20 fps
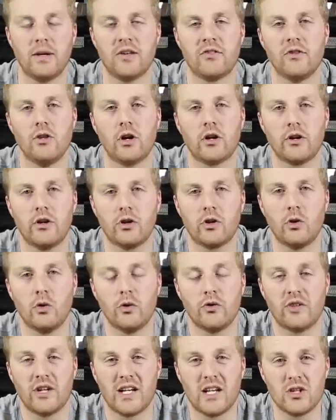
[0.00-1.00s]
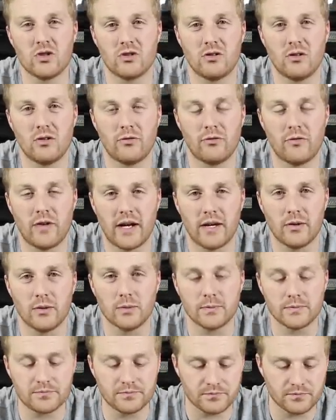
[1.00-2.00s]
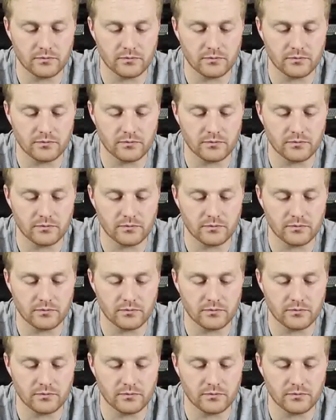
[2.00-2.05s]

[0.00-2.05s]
but it's not going to cause your engine to fail.